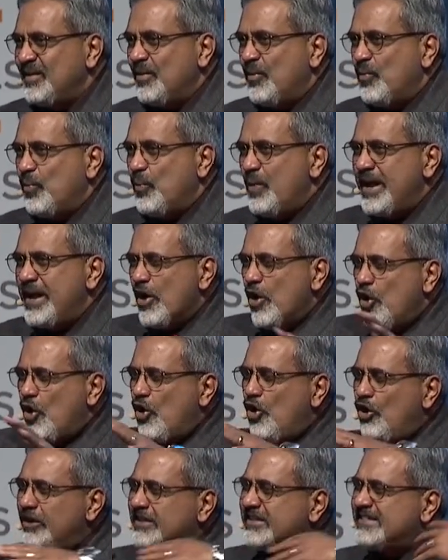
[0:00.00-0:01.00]
We
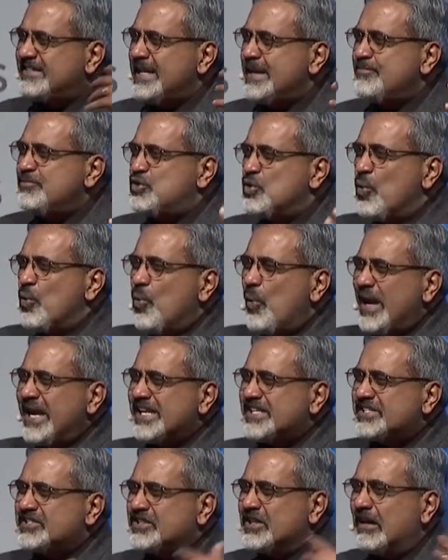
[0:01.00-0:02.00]
all seem to
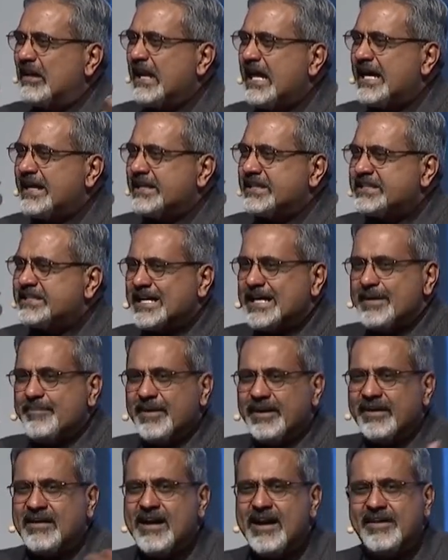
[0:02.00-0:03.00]
waste a lot of time
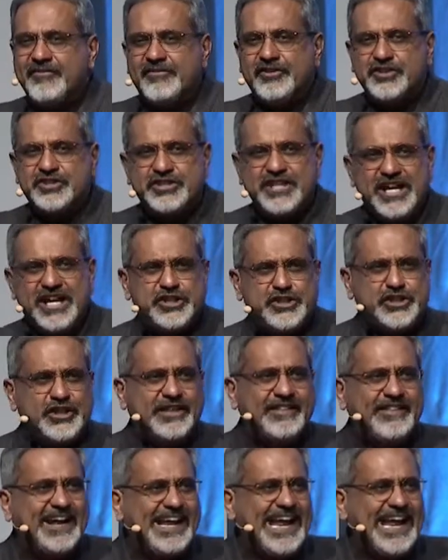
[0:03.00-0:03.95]
in conversation that